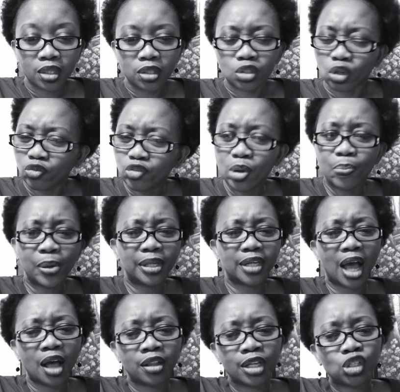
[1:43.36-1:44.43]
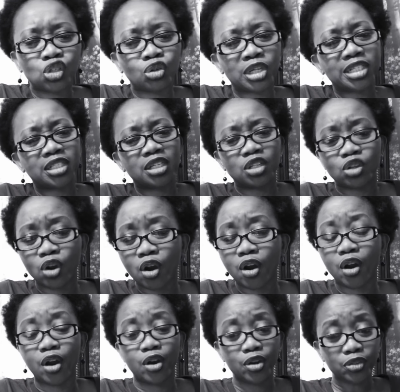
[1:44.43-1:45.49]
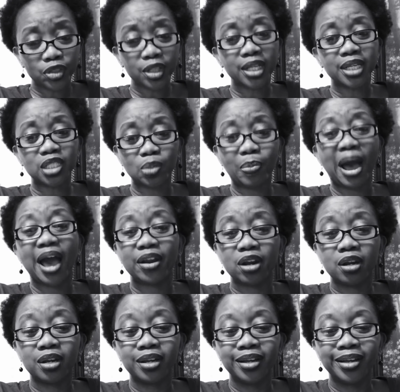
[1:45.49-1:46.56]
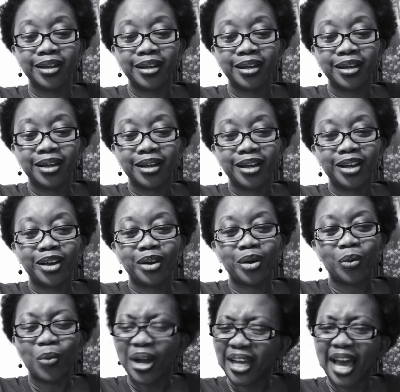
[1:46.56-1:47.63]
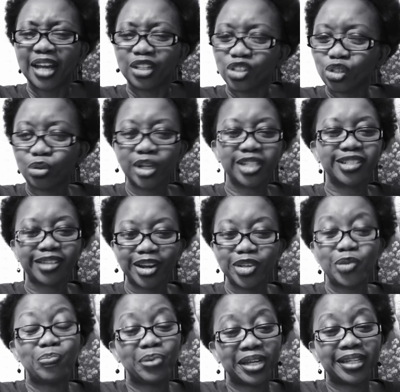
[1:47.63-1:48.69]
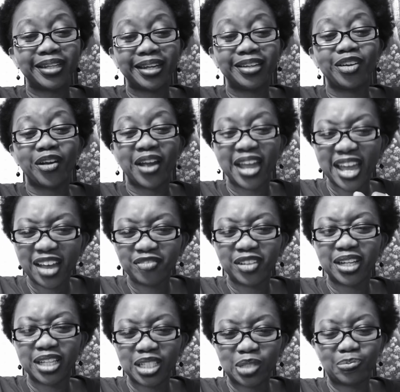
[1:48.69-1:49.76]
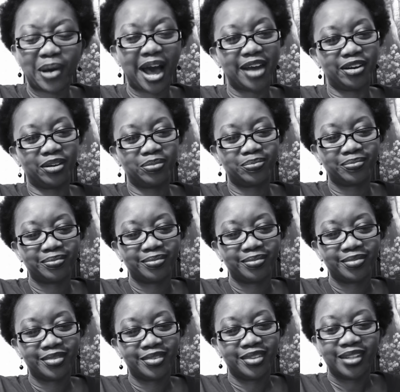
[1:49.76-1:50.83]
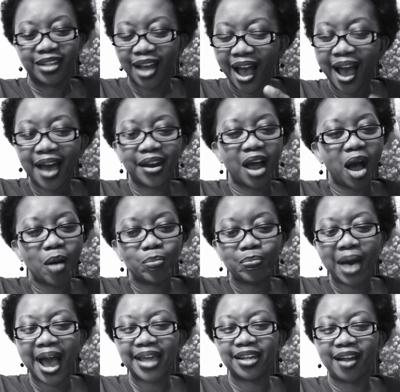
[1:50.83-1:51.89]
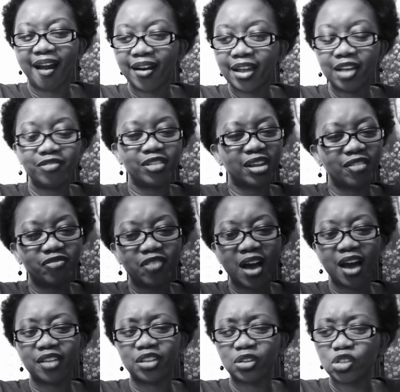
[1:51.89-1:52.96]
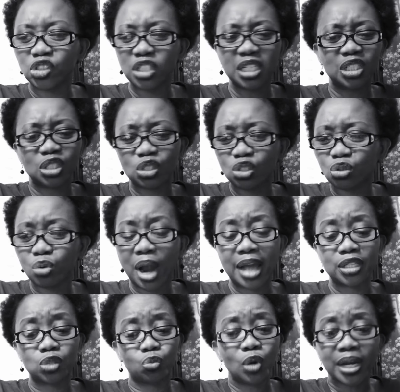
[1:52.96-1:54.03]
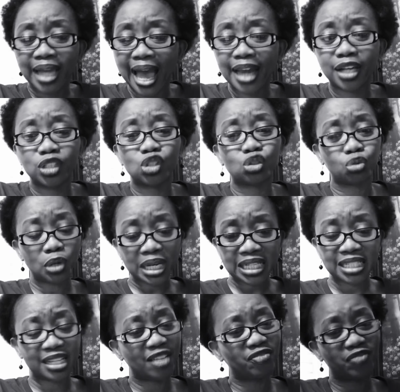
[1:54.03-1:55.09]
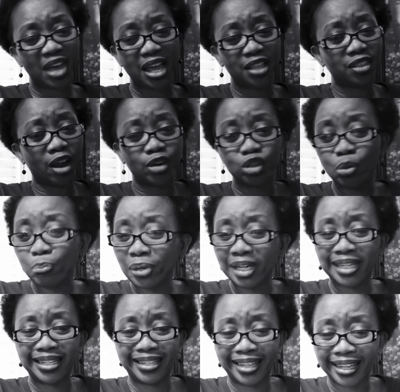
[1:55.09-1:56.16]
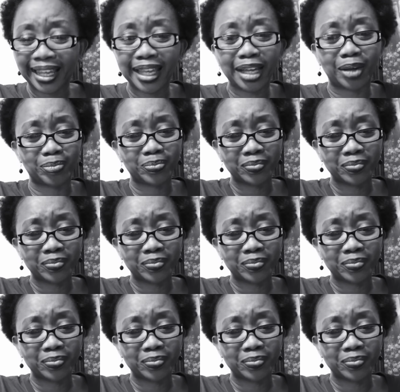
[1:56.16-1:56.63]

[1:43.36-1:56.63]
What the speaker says: So if you're putting all that trust in your earthly spotter, what kind of trust are you putting in your heavenly spotter? God Almighty, our Heavenly Father, Jesus Christ, what kind of trust and faith are you putting in Him?